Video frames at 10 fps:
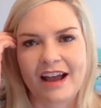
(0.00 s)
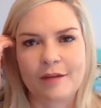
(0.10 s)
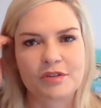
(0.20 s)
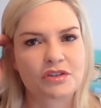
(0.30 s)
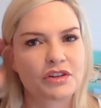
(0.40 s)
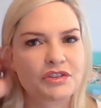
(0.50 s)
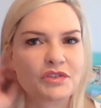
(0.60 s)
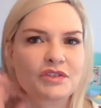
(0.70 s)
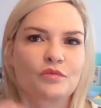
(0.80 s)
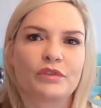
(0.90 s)
I'm attorney
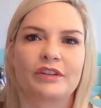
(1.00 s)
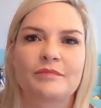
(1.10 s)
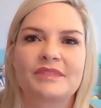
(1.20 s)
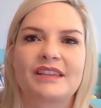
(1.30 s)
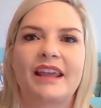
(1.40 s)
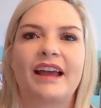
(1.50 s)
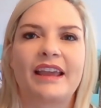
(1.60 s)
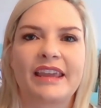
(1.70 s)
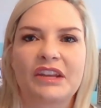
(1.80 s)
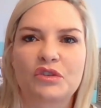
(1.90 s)
Susan Williams, and
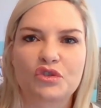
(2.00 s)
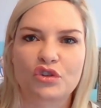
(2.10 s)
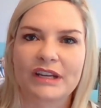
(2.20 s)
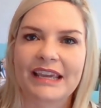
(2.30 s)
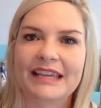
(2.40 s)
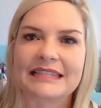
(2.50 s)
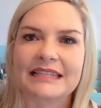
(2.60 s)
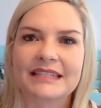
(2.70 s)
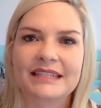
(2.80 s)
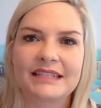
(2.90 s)
I handle drug
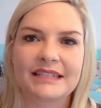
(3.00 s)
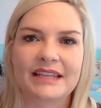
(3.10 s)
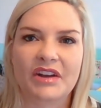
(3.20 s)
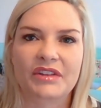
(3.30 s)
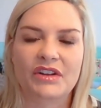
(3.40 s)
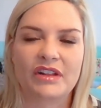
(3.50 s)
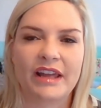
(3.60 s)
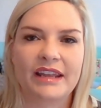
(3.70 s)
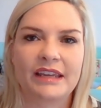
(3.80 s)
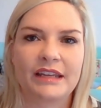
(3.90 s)
cases in South
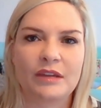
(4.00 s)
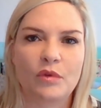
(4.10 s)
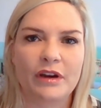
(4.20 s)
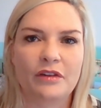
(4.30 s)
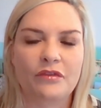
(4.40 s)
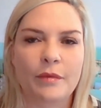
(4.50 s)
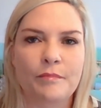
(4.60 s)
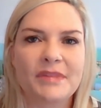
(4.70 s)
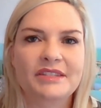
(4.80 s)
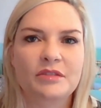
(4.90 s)
Carolina, anywhere
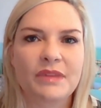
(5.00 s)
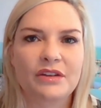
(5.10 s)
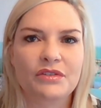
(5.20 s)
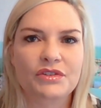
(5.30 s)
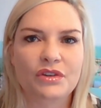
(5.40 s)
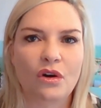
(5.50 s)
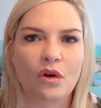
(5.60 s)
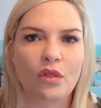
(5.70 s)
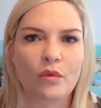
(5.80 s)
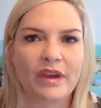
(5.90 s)
from misdemeanors
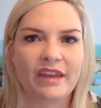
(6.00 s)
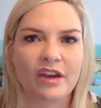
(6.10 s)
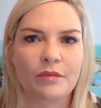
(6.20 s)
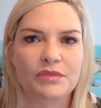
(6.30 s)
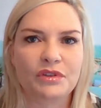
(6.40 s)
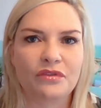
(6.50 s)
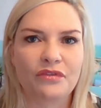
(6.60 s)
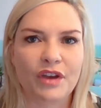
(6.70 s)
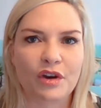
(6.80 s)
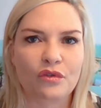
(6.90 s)
all the way up to
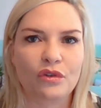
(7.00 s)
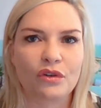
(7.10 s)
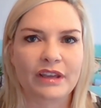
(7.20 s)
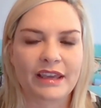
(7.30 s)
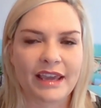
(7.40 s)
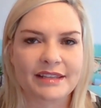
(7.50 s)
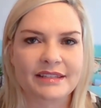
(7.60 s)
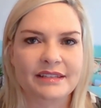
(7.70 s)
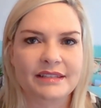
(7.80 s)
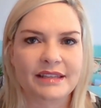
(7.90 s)
federal
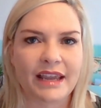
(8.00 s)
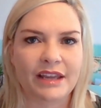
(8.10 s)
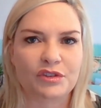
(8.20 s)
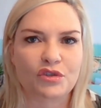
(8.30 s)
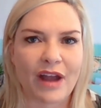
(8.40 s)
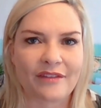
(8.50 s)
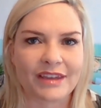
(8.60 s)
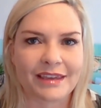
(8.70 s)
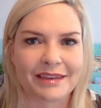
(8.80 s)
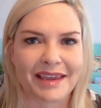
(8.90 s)
cases and
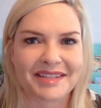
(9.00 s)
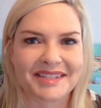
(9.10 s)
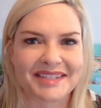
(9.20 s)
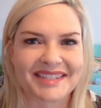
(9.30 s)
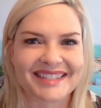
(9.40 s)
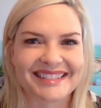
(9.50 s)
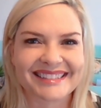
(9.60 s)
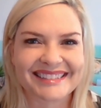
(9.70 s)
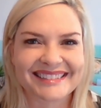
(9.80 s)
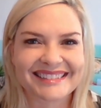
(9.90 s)
trafficking cases.